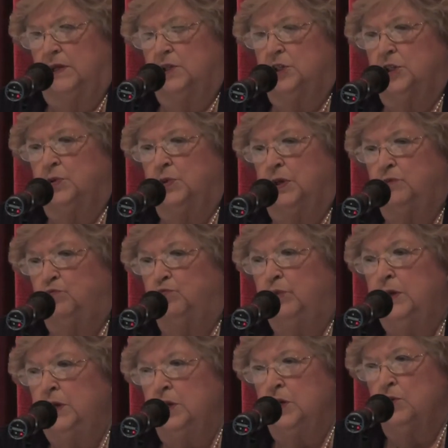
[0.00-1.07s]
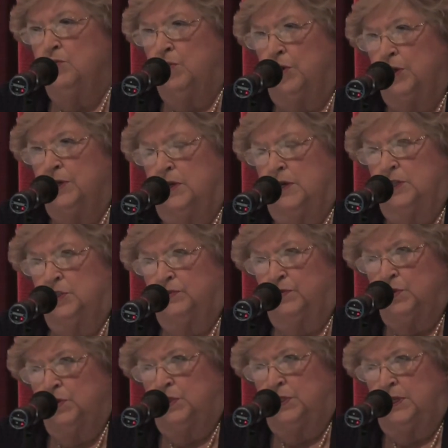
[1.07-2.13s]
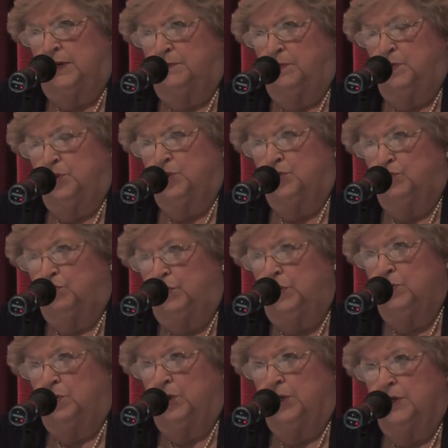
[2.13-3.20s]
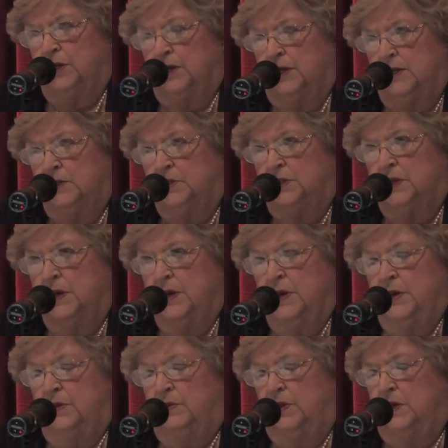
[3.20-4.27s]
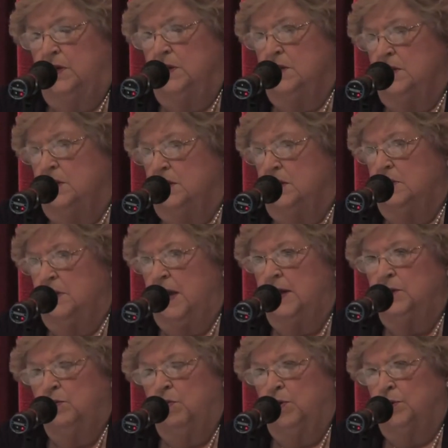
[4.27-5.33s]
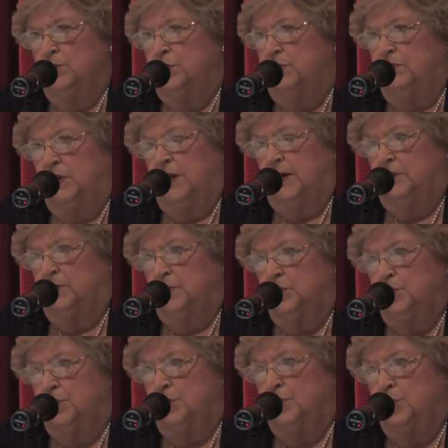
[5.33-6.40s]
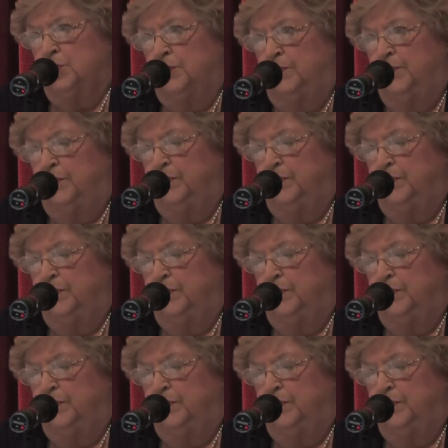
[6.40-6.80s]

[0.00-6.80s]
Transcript: And so they reorganized. First step was to reorganize the headquarters of the Catholic Church.